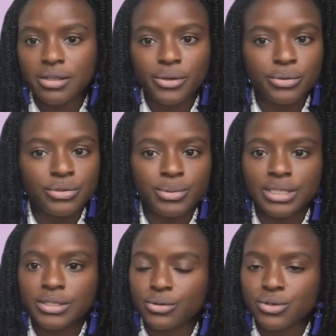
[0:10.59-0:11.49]
the Hootsuite
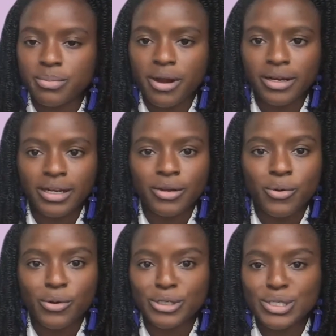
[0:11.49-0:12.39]
social marketing
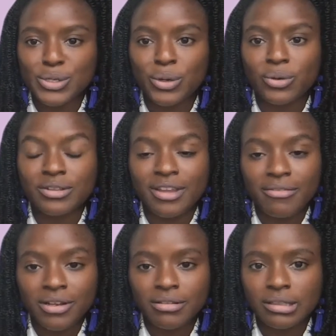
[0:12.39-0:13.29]
course, so you're
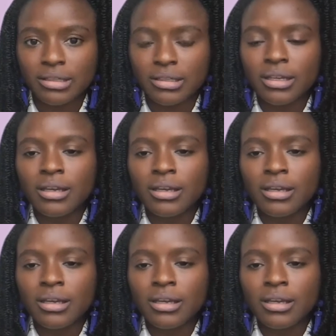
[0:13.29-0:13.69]
definitely